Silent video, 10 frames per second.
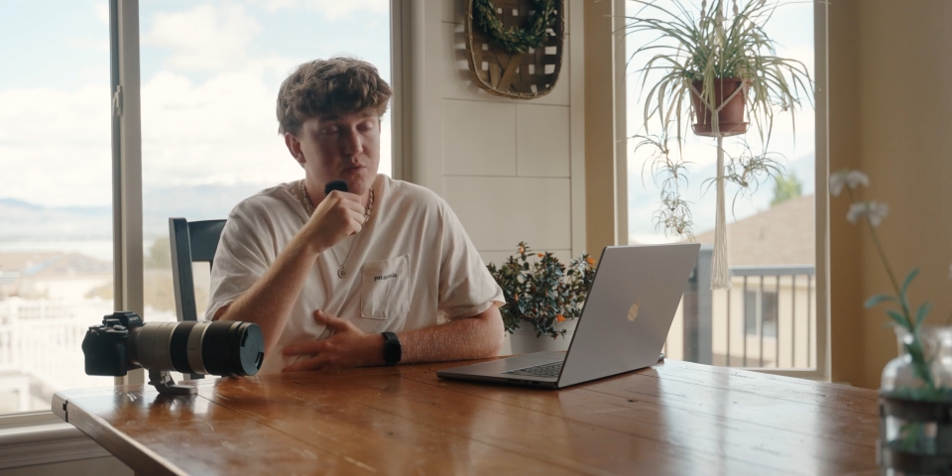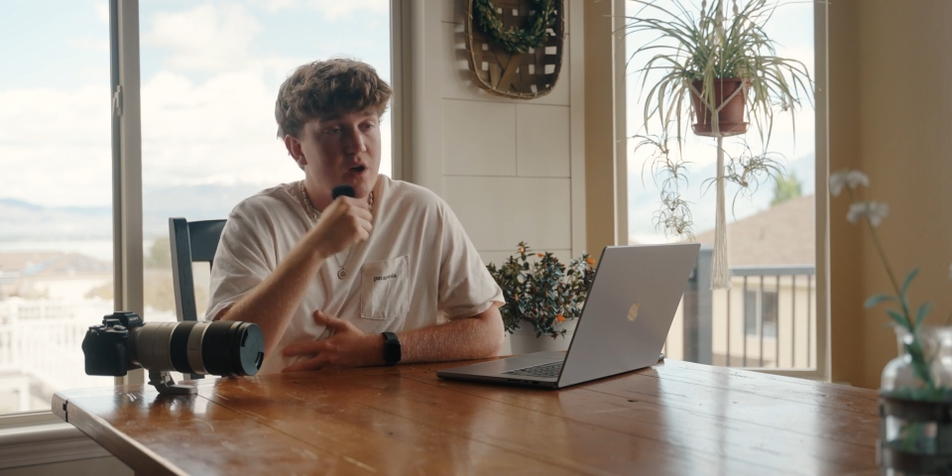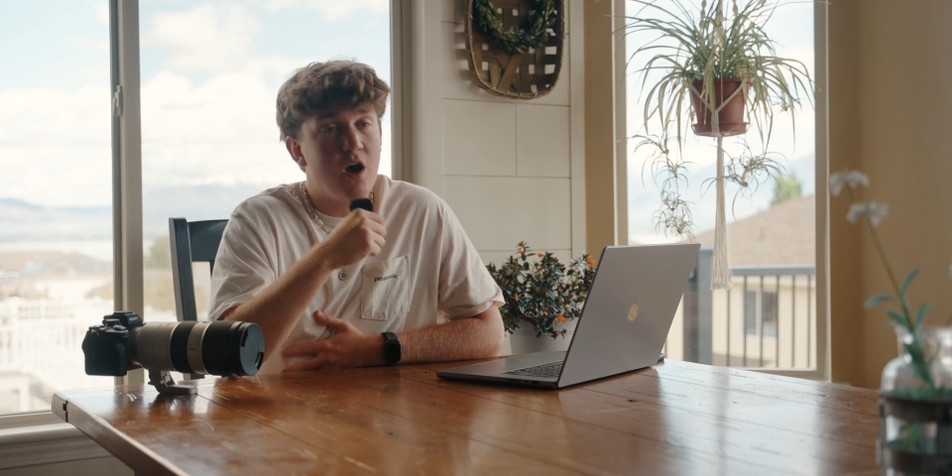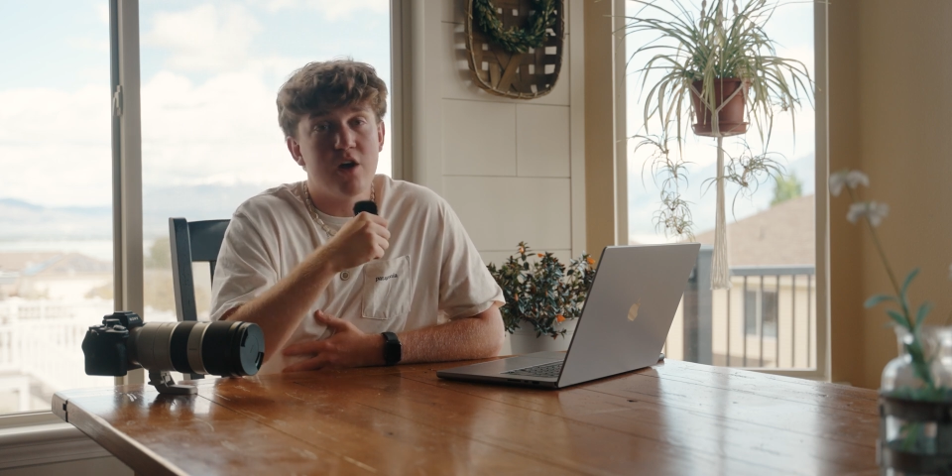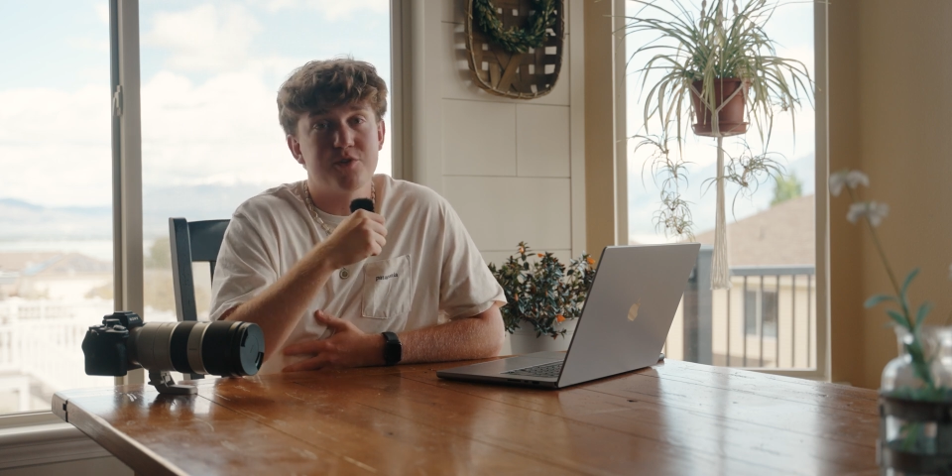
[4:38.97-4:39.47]

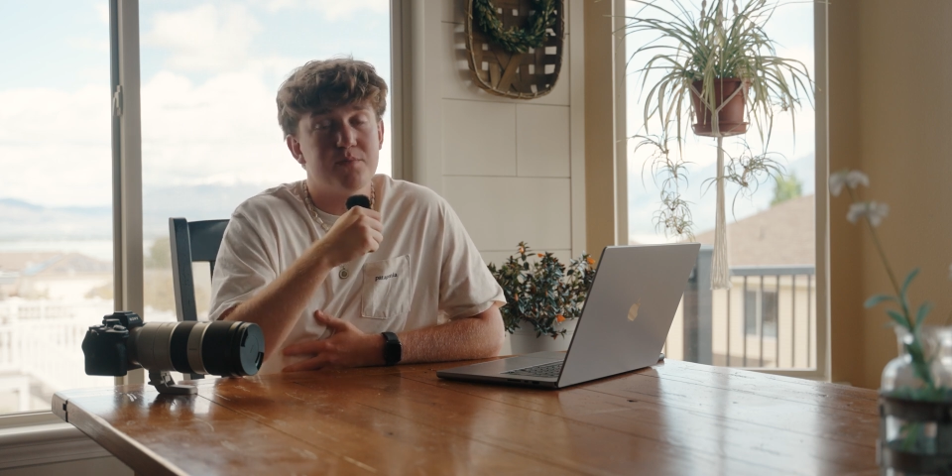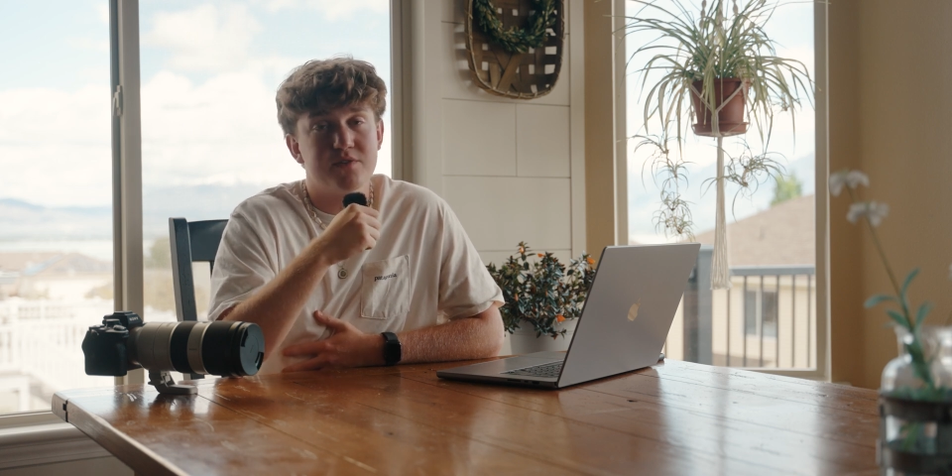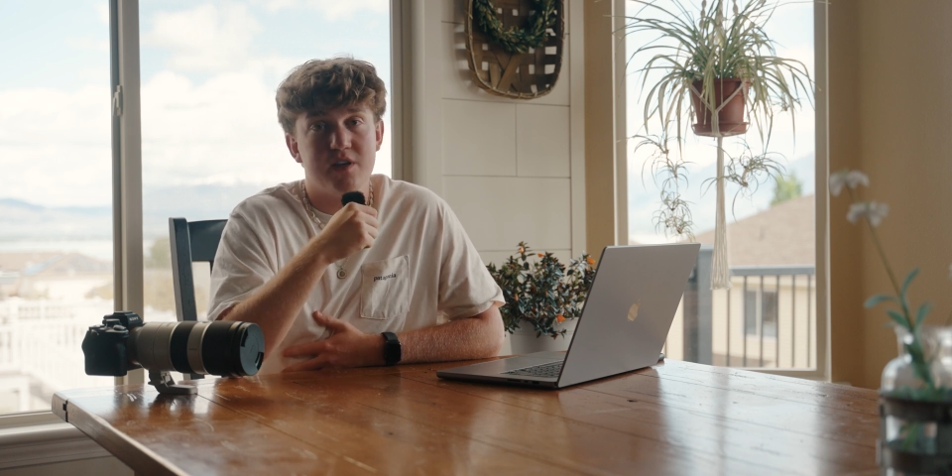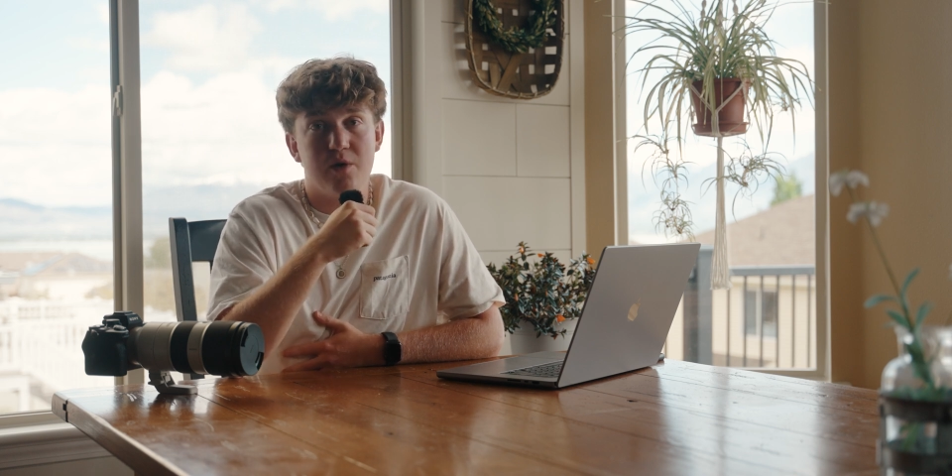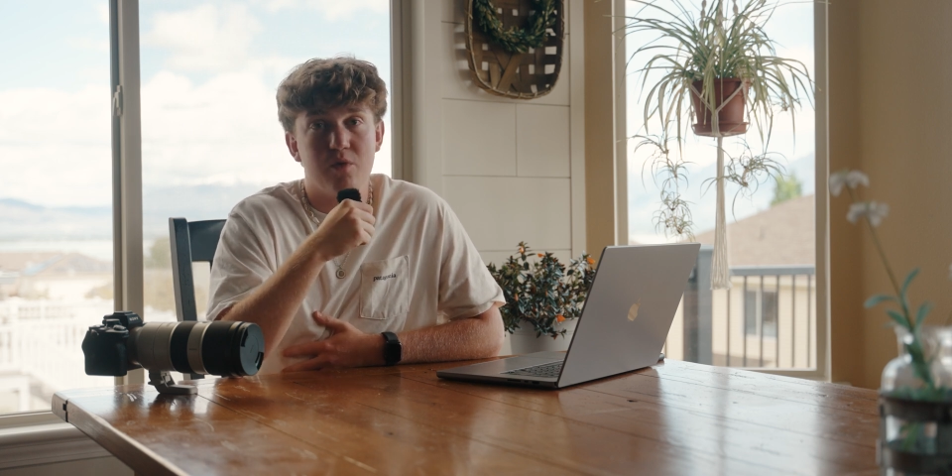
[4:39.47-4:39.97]

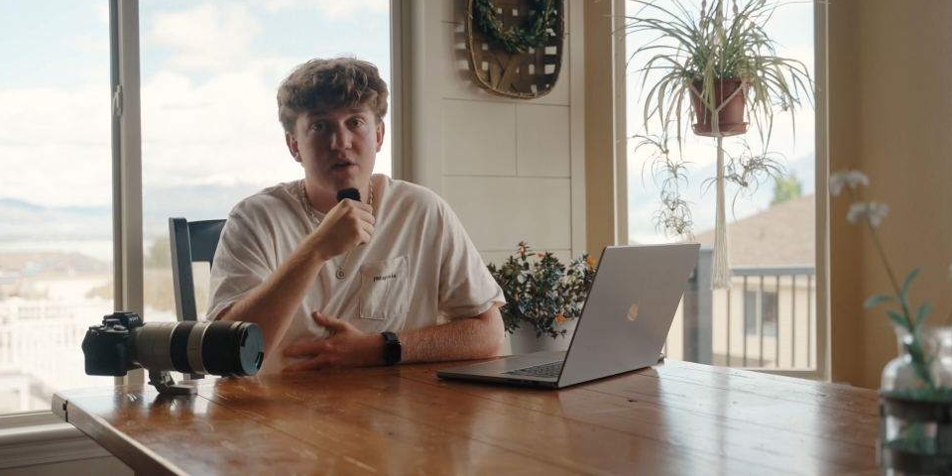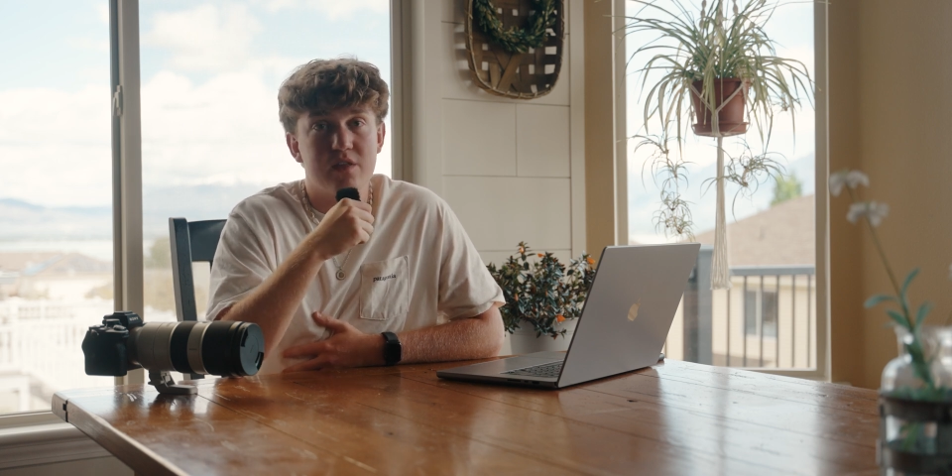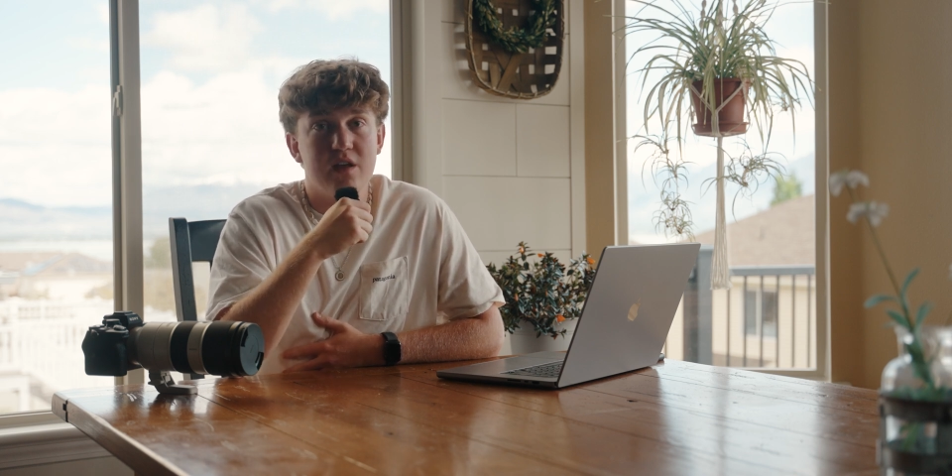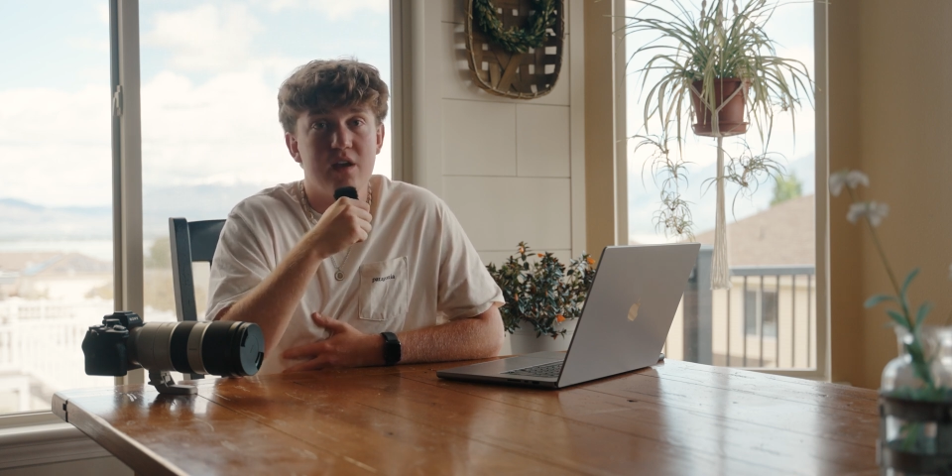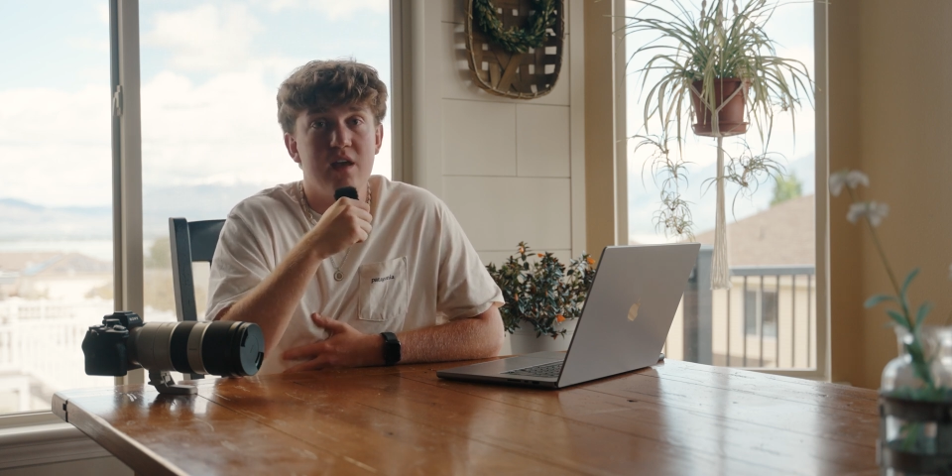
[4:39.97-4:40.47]
100%
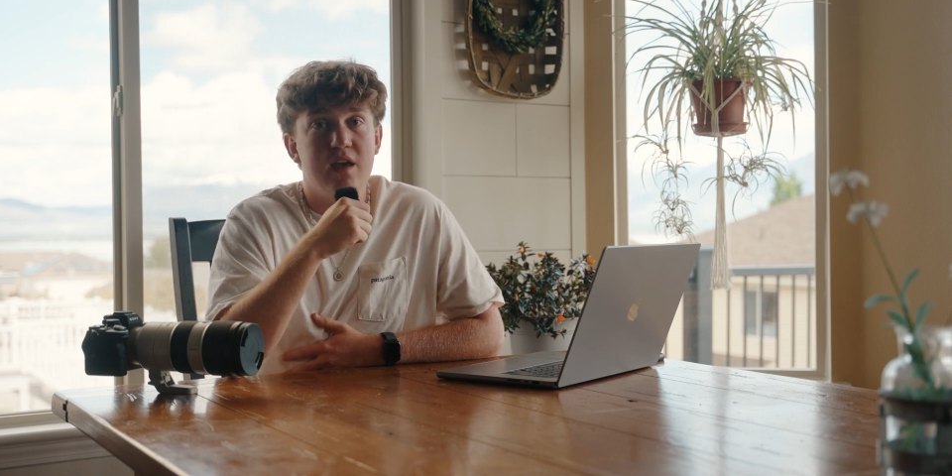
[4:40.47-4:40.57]
worth it.